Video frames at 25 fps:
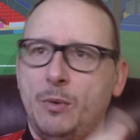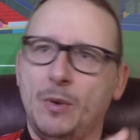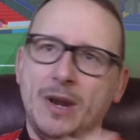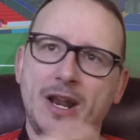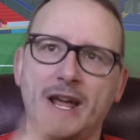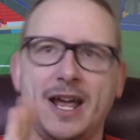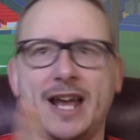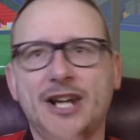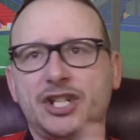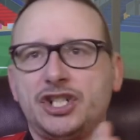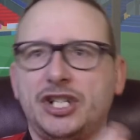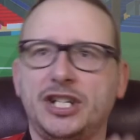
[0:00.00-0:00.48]
Will
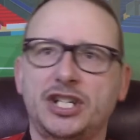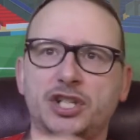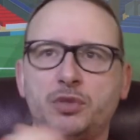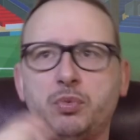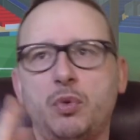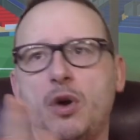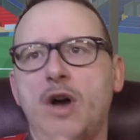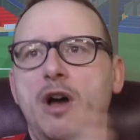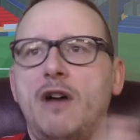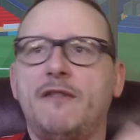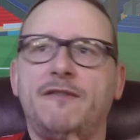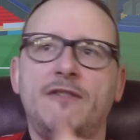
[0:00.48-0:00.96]
I actually
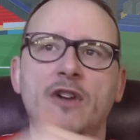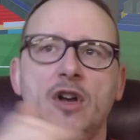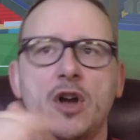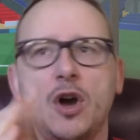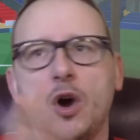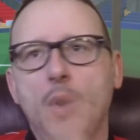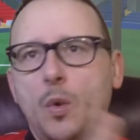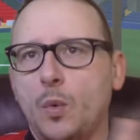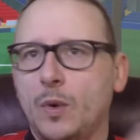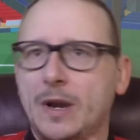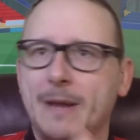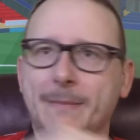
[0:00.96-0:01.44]
swerve,
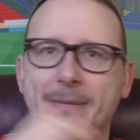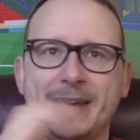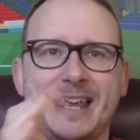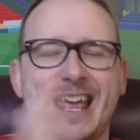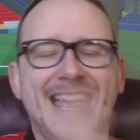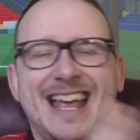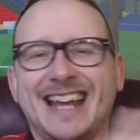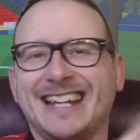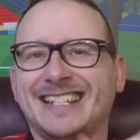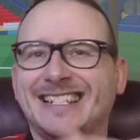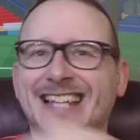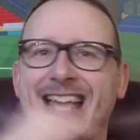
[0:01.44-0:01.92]
or will it be
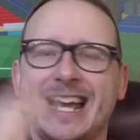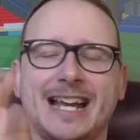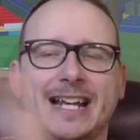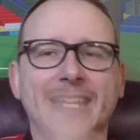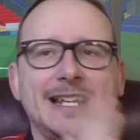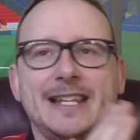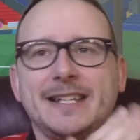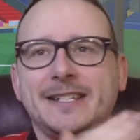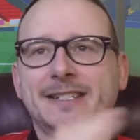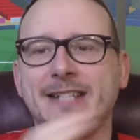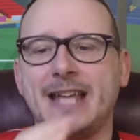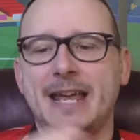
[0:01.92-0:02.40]

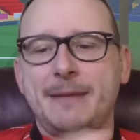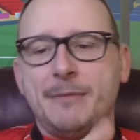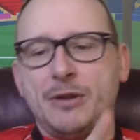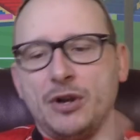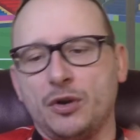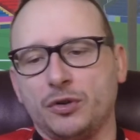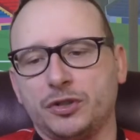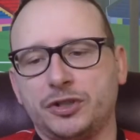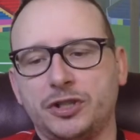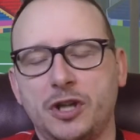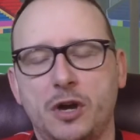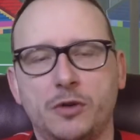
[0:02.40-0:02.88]
exactly the same? And
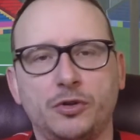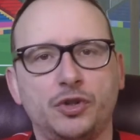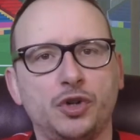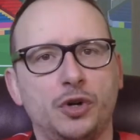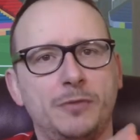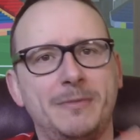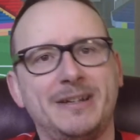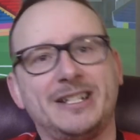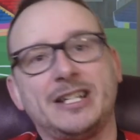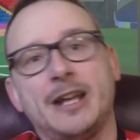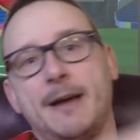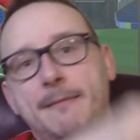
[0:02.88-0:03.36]
also
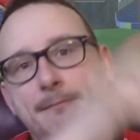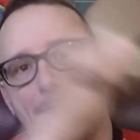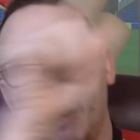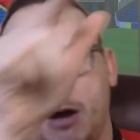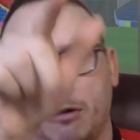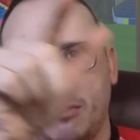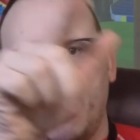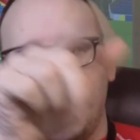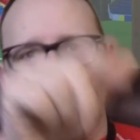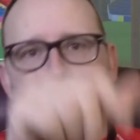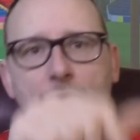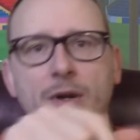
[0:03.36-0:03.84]
join me
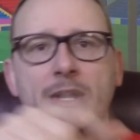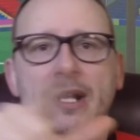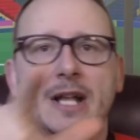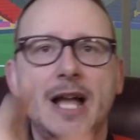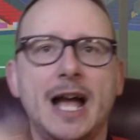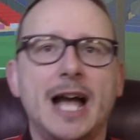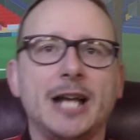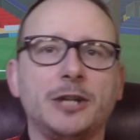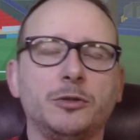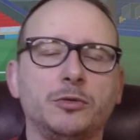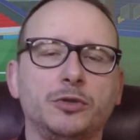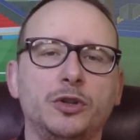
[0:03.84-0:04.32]
tomorrow
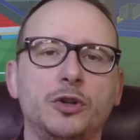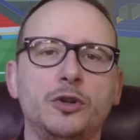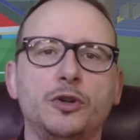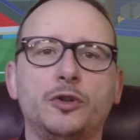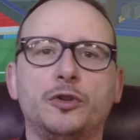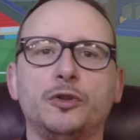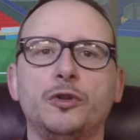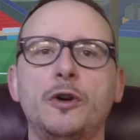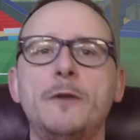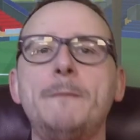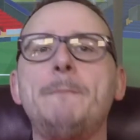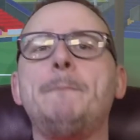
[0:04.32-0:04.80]
as we'll do
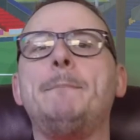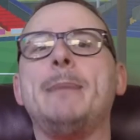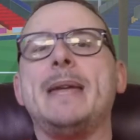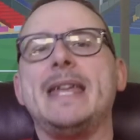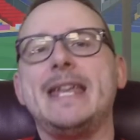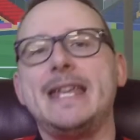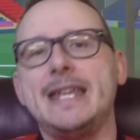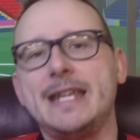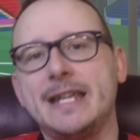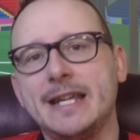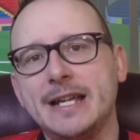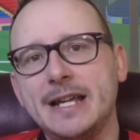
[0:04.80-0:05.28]
Group
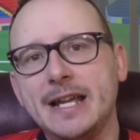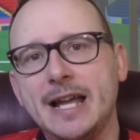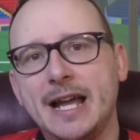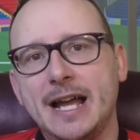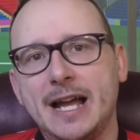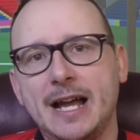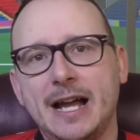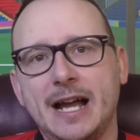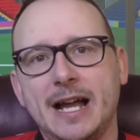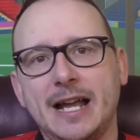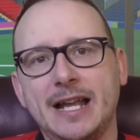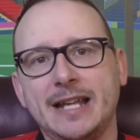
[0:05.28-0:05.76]
B
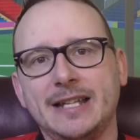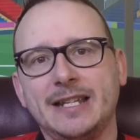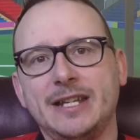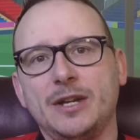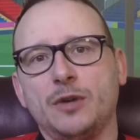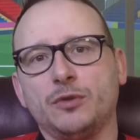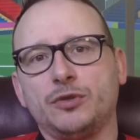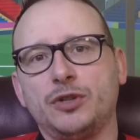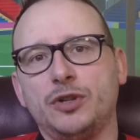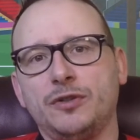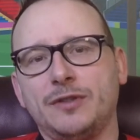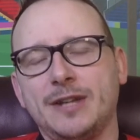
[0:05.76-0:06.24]
uh, in the
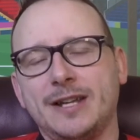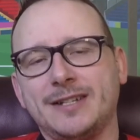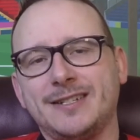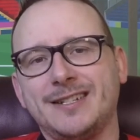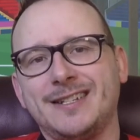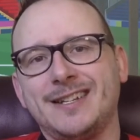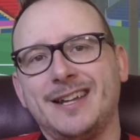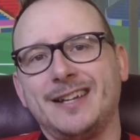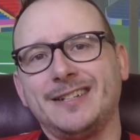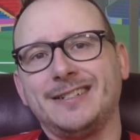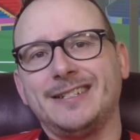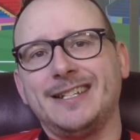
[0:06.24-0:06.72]
old two
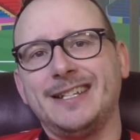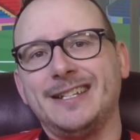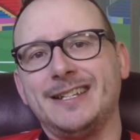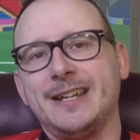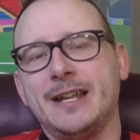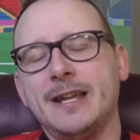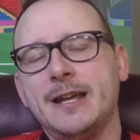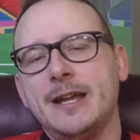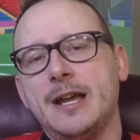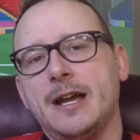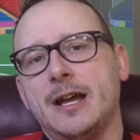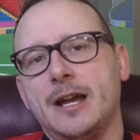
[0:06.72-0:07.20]
thousand
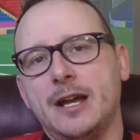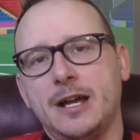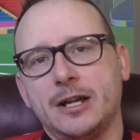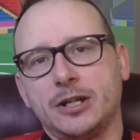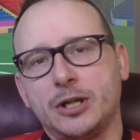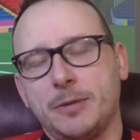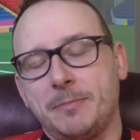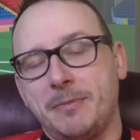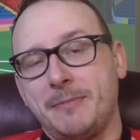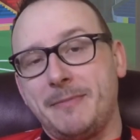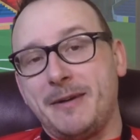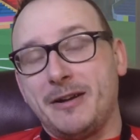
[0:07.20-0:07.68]
nineteen uh,
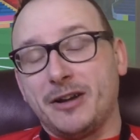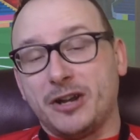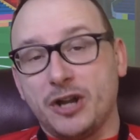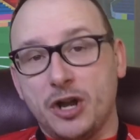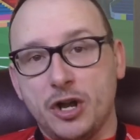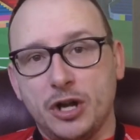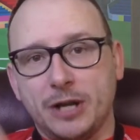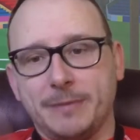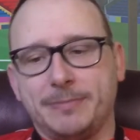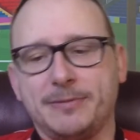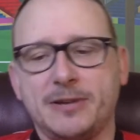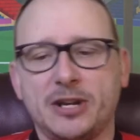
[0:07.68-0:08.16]
Copa America
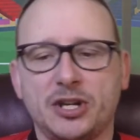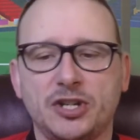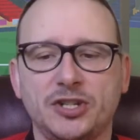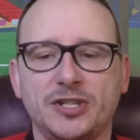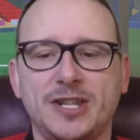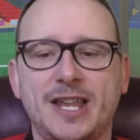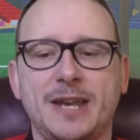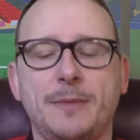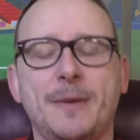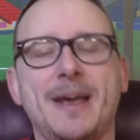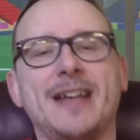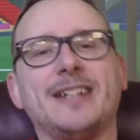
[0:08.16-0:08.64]
early predictions.
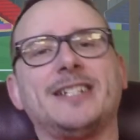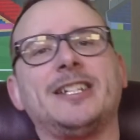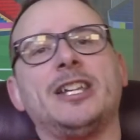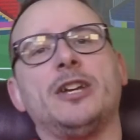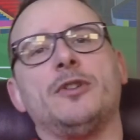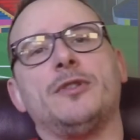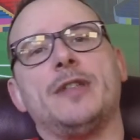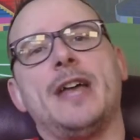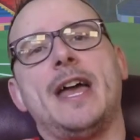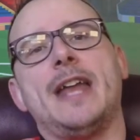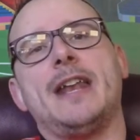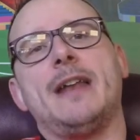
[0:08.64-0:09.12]
Anyway,
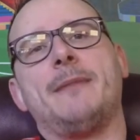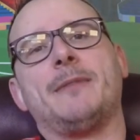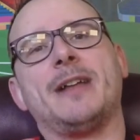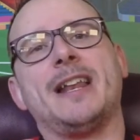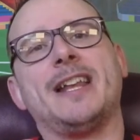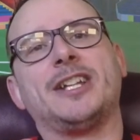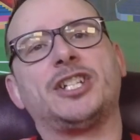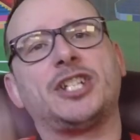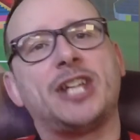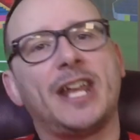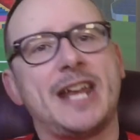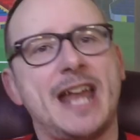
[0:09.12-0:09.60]
until then, I'm going to
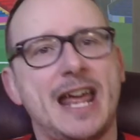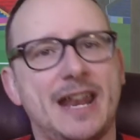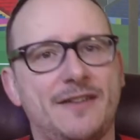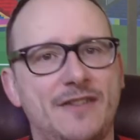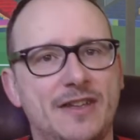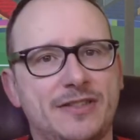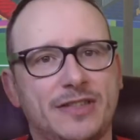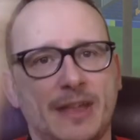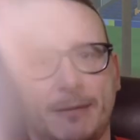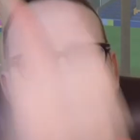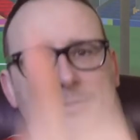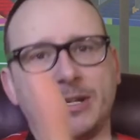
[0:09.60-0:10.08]
let you get out of
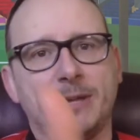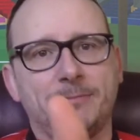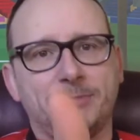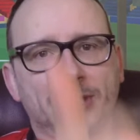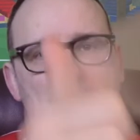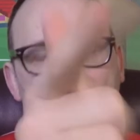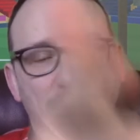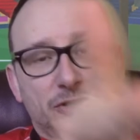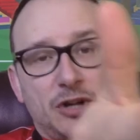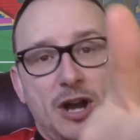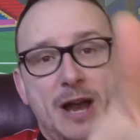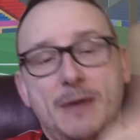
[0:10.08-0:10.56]
it. Thumbs up,
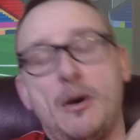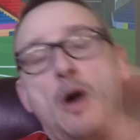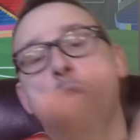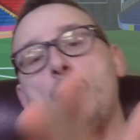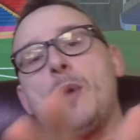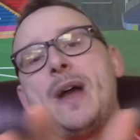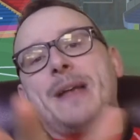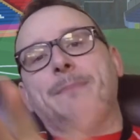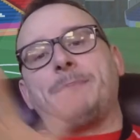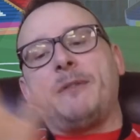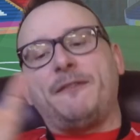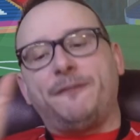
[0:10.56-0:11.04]
subscribe. Oh,
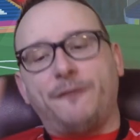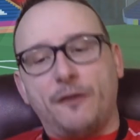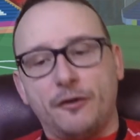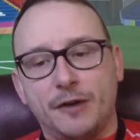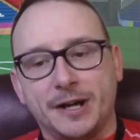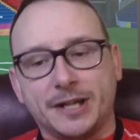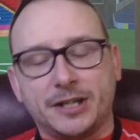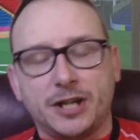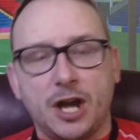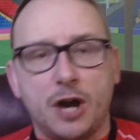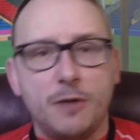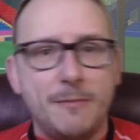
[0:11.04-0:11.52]
wait, before
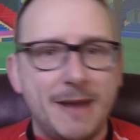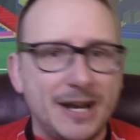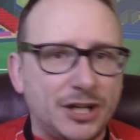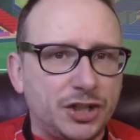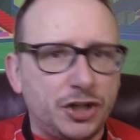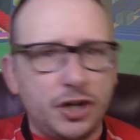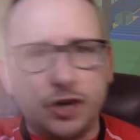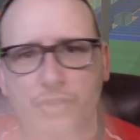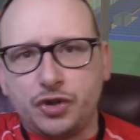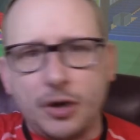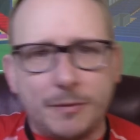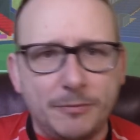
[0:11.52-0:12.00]
I go, make
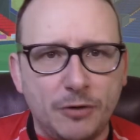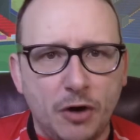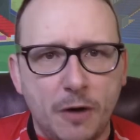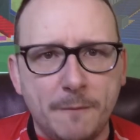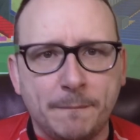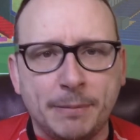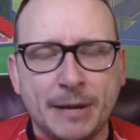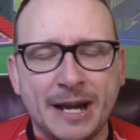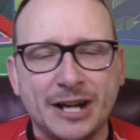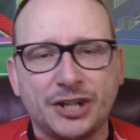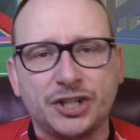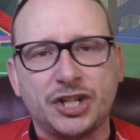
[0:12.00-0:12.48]
sure you drop your own
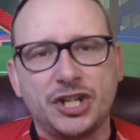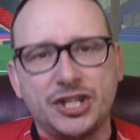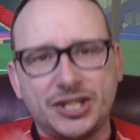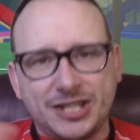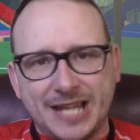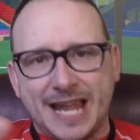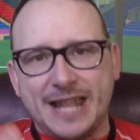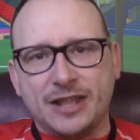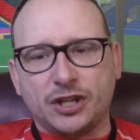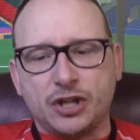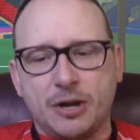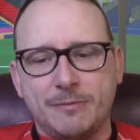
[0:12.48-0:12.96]
predictions
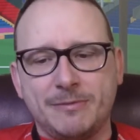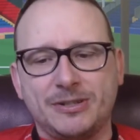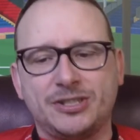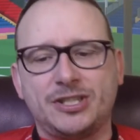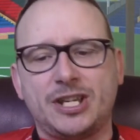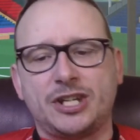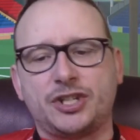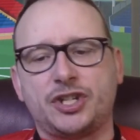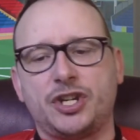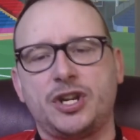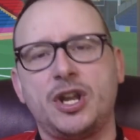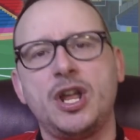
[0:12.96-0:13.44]
down in the comment
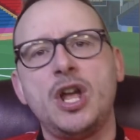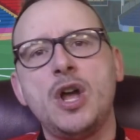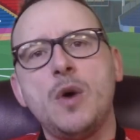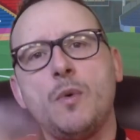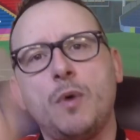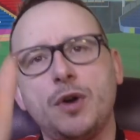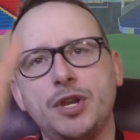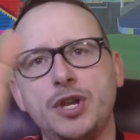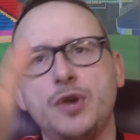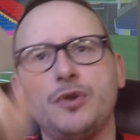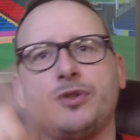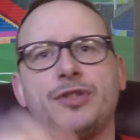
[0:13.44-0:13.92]
section,
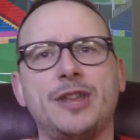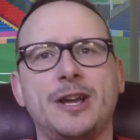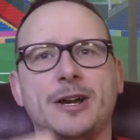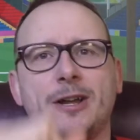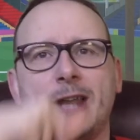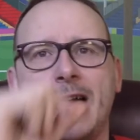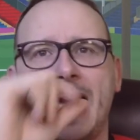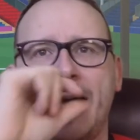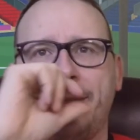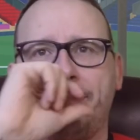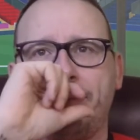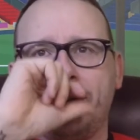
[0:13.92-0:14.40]
what you think
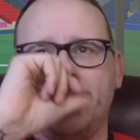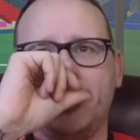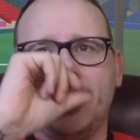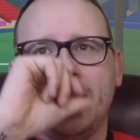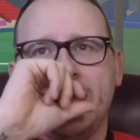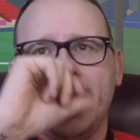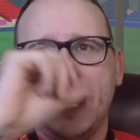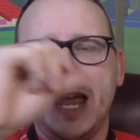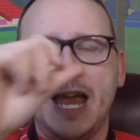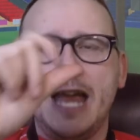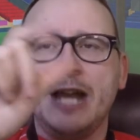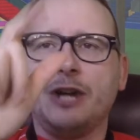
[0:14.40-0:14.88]
will happen
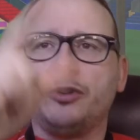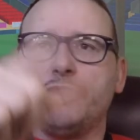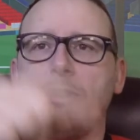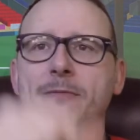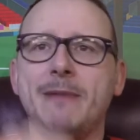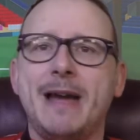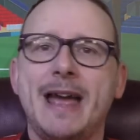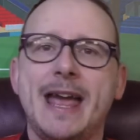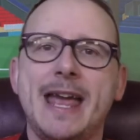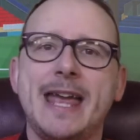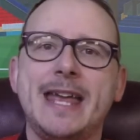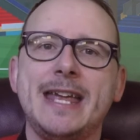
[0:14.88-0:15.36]
in
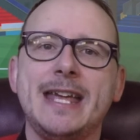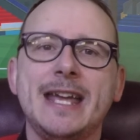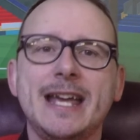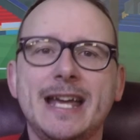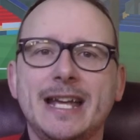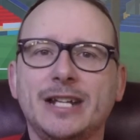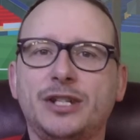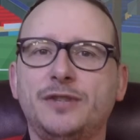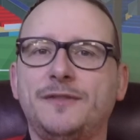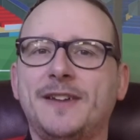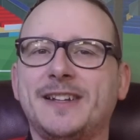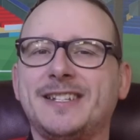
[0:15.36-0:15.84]
Group A
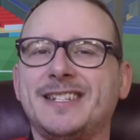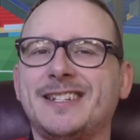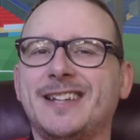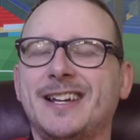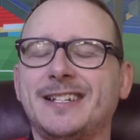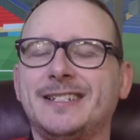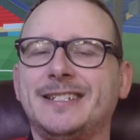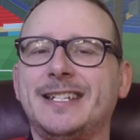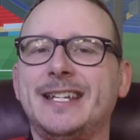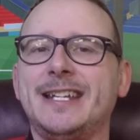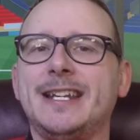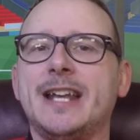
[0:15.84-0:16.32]
in two thousand
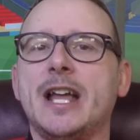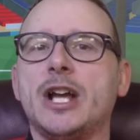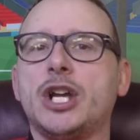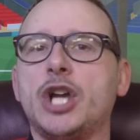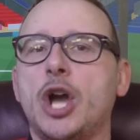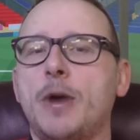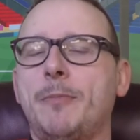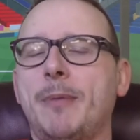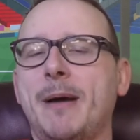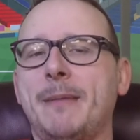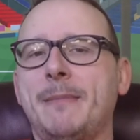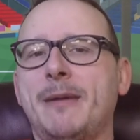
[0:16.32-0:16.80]
nineteen
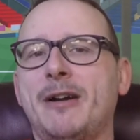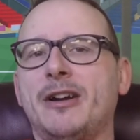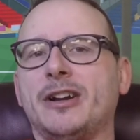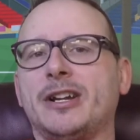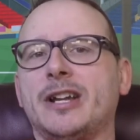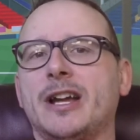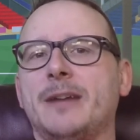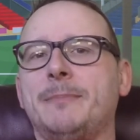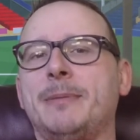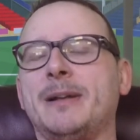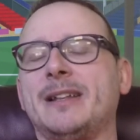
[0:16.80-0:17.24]
Copa America.